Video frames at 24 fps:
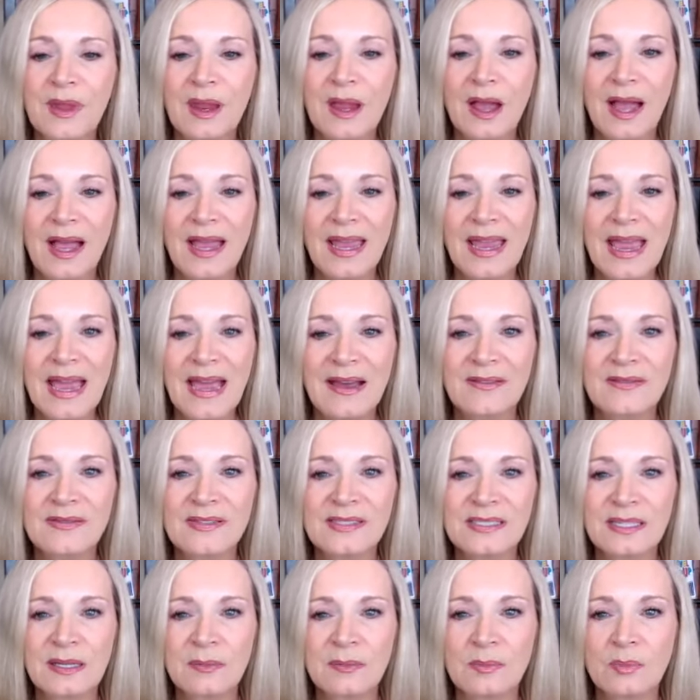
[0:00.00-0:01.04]
I have
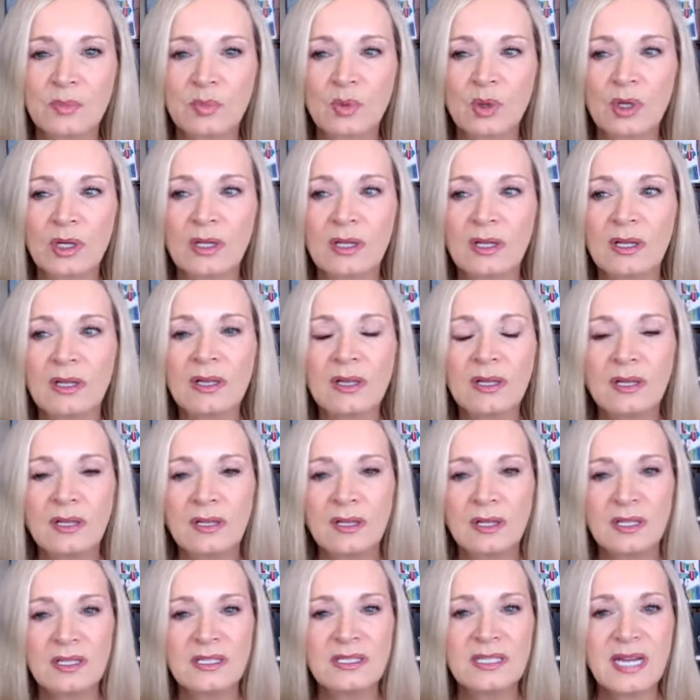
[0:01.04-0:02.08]
some real
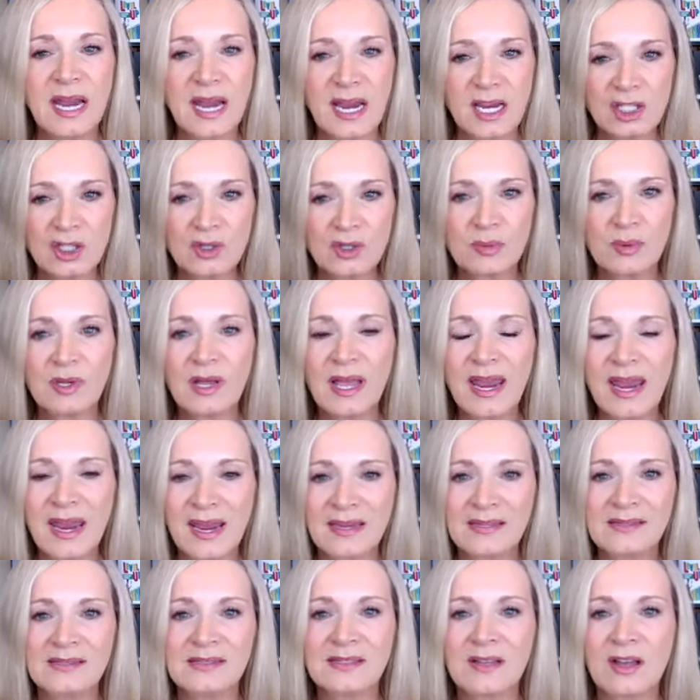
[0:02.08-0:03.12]
tangible
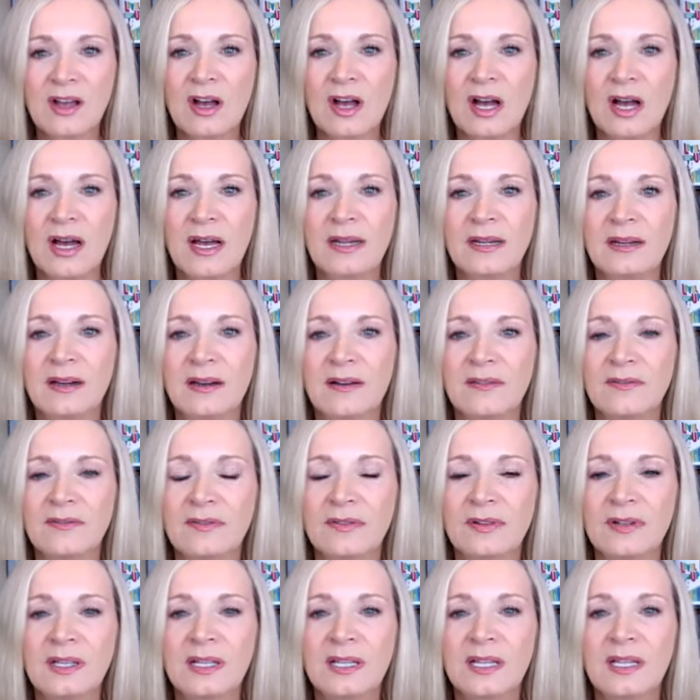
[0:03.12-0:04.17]
hands-on of